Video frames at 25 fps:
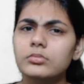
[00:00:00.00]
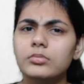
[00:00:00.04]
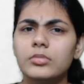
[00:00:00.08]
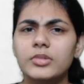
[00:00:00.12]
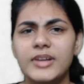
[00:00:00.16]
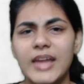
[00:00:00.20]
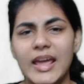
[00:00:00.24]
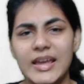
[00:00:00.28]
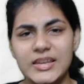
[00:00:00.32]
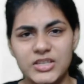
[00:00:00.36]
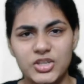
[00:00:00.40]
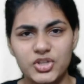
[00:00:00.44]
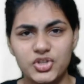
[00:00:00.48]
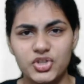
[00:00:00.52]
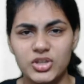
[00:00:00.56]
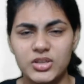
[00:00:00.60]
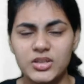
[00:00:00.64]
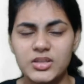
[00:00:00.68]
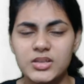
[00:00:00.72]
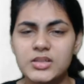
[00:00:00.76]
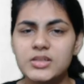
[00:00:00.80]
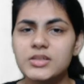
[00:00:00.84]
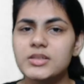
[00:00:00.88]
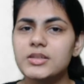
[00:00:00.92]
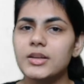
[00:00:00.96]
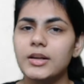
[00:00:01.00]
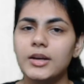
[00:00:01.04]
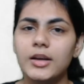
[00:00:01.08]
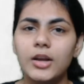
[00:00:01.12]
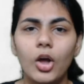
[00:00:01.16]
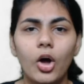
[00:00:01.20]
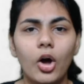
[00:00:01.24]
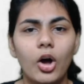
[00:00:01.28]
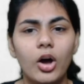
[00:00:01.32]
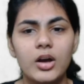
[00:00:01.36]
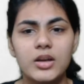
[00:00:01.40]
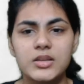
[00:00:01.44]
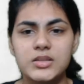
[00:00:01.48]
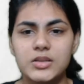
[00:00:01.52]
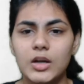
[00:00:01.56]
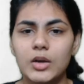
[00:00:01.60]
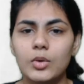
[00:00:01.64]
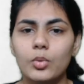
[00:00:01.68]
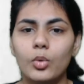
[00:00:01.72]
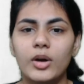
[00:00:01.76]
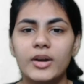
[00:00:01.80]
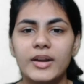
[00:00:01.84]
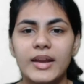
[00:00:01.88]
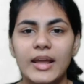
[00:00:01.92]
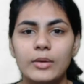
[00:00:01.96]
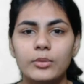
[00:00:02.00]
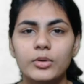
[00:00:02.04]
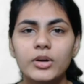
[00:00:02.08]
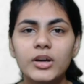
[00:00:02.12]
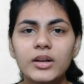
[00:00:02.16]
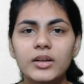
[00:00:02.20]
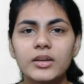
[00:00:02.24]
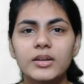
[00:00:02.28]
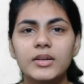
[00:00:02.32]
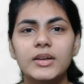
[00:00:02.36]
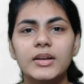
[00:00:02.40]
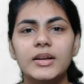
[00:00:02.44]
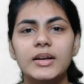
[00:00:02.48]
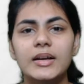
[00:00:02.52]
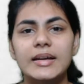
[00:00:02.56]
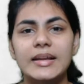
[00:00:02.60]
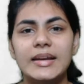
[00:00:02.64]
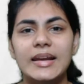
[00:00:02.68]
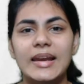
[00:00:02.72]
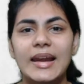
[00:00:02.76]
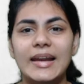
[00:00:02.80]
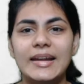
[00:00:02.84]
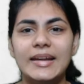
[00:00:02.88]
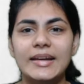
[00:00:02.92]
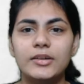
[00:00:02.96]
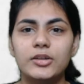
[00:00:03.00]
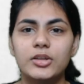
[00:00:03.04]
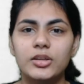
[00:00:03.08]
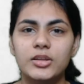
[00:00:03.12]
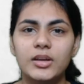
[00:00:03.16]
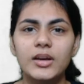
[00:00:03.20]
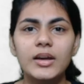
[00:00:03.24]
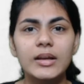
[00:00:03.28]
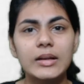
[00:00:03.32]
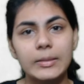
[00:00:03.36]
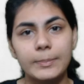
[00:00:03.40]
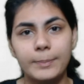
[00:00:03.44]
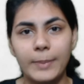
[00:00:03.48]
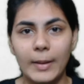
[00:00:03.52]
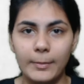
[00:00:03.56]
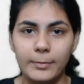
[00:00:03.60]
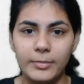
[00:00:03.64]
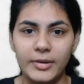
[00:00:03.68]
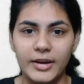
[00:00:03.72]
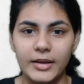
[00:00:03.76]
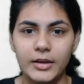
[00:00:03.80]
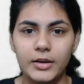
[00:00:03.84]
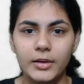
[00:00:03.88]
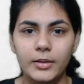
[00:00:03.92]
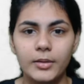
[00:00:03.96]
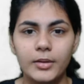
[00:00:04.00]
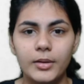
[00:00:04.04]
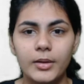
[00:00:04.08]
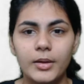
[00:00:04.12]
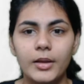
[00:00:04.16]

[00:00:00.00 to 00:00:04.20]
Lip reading: decisions, laws, or whatever relating to the republic.